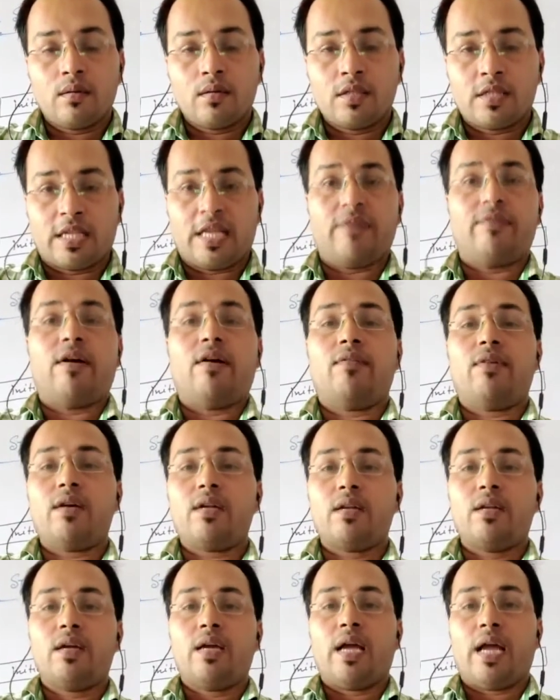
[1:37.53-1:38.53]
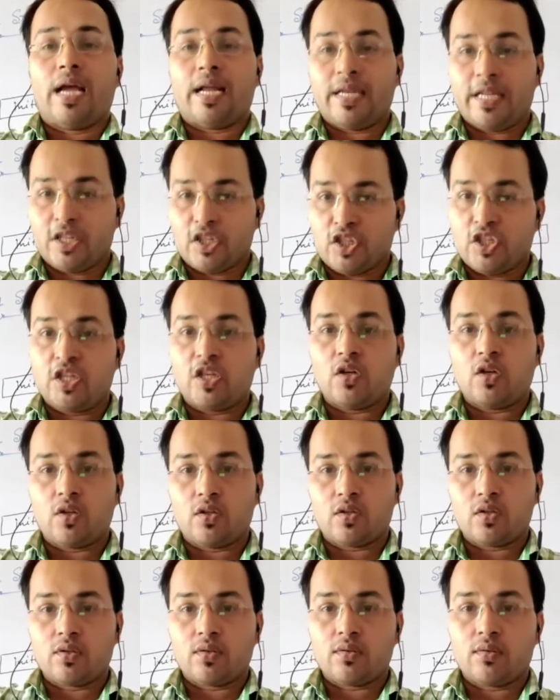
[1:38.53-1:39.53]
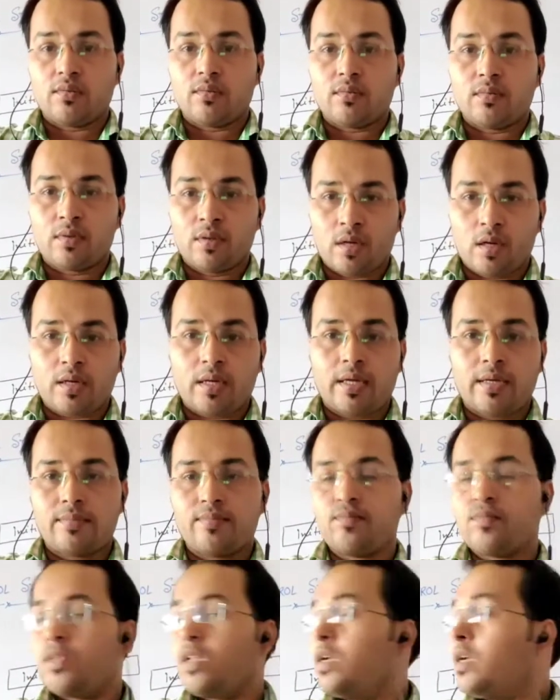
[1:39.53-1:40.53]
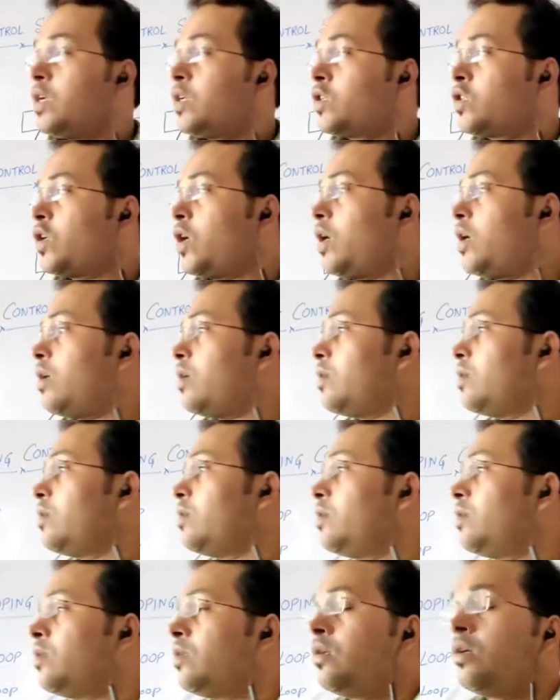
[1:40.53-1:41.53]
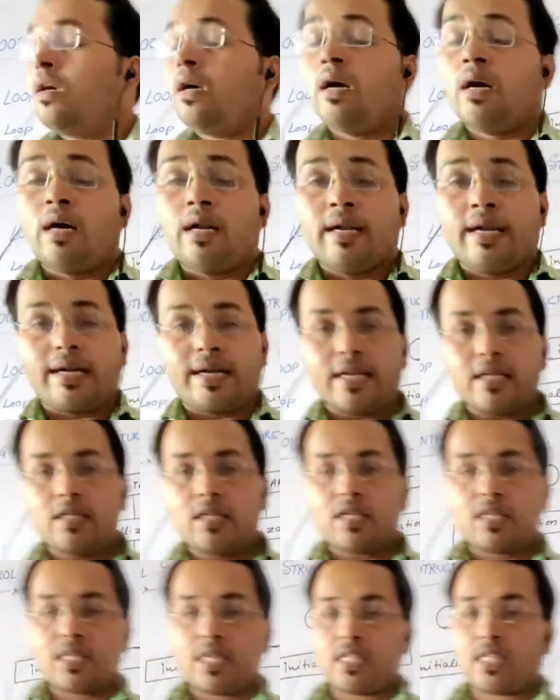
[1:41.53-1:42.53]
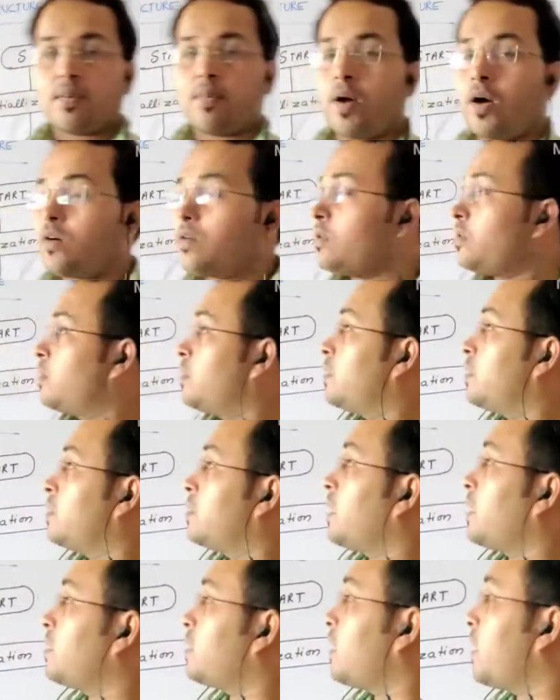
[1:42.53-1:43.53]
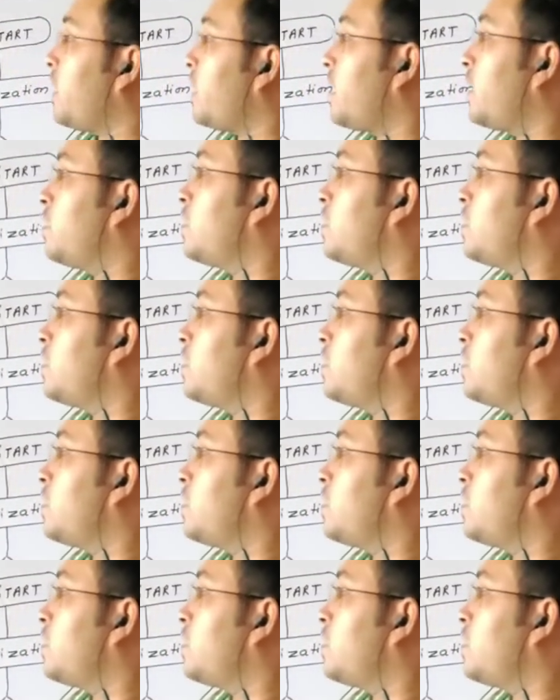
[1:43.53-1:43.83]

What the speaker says: save our energy also. Okay. So let us discuss about the three